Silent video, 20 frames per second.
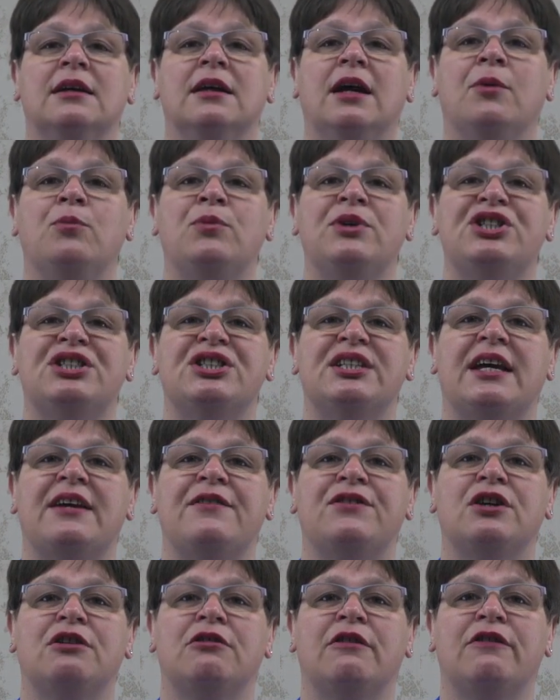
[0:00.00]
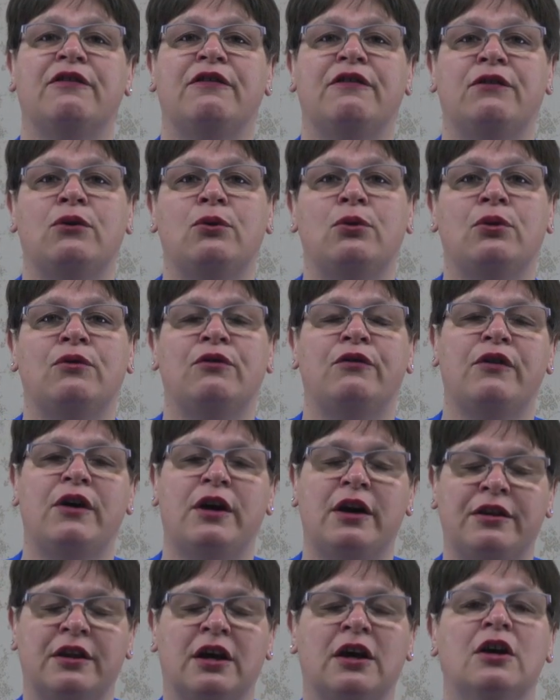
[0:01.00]
and which saved her a
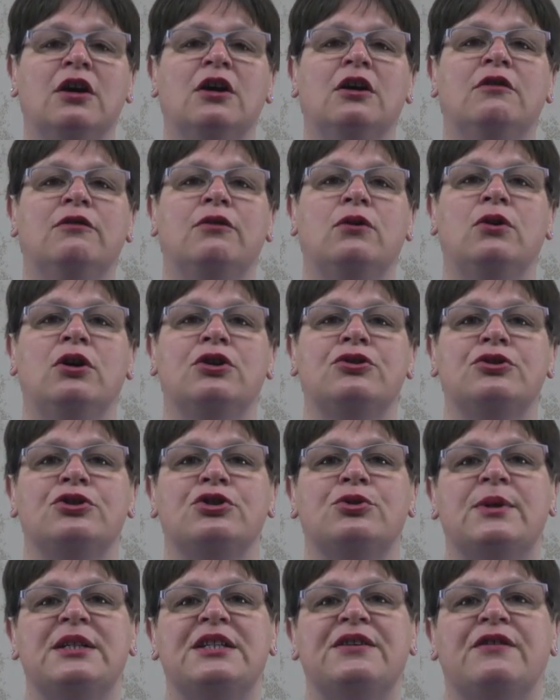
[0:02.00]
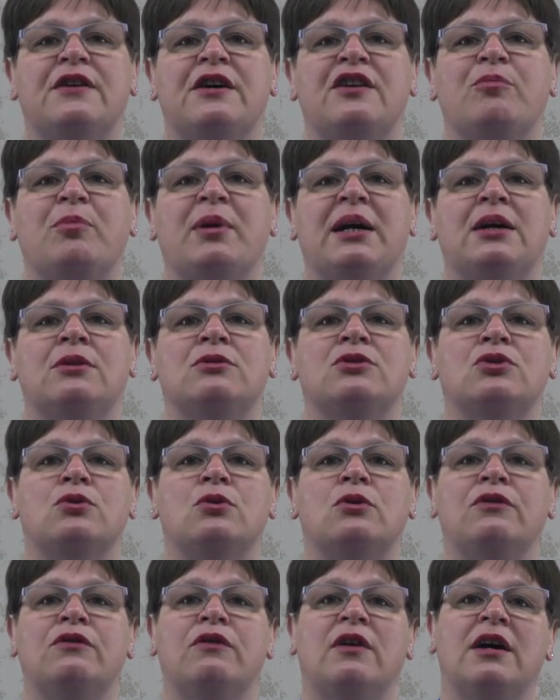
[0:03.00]
further £425
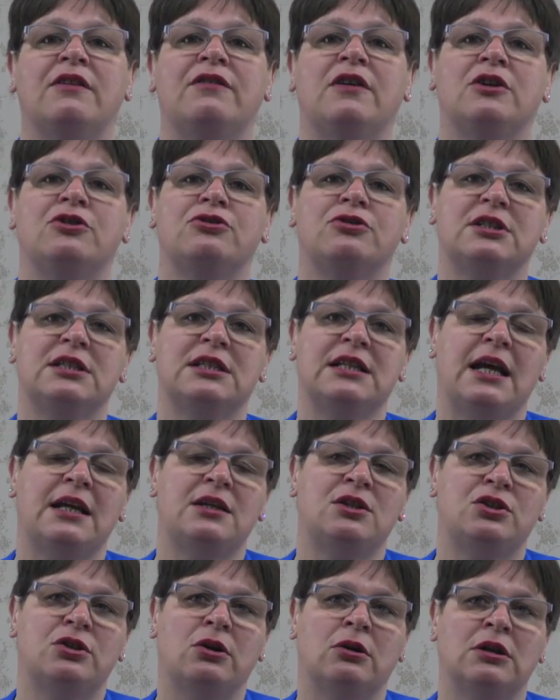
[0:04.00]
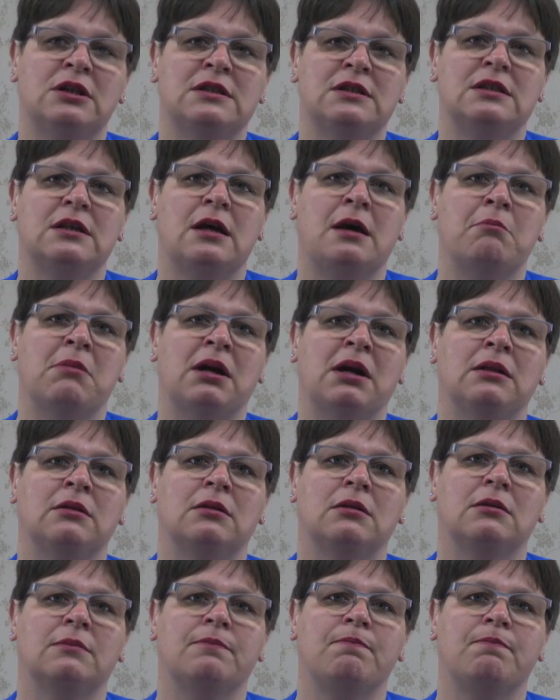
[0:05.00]
or $510 a month.